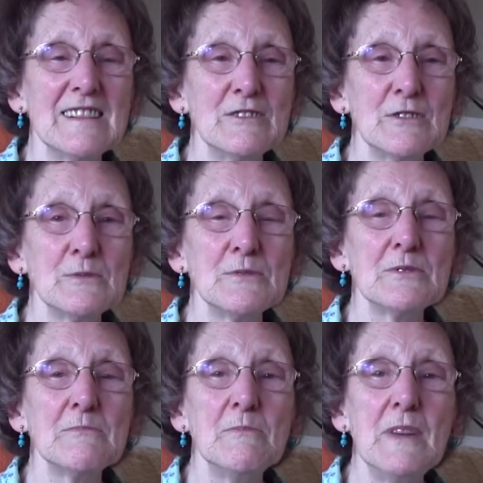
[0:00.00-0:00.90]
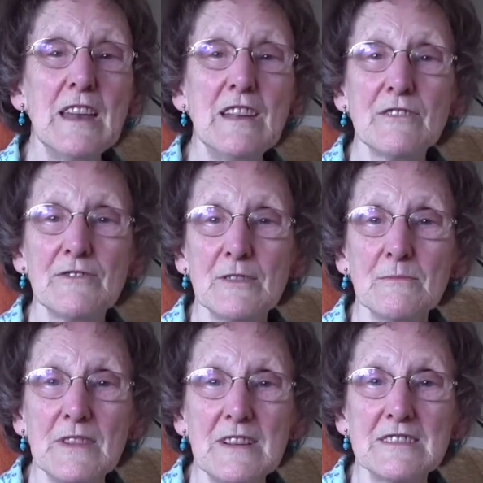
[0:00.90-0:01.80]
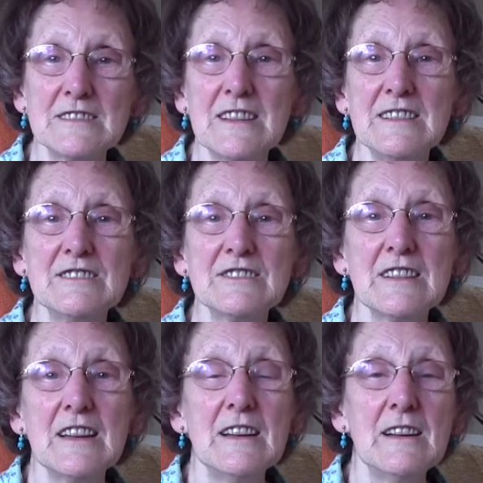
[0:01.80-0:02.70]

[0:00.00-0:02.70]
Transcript: And so many of them had tests,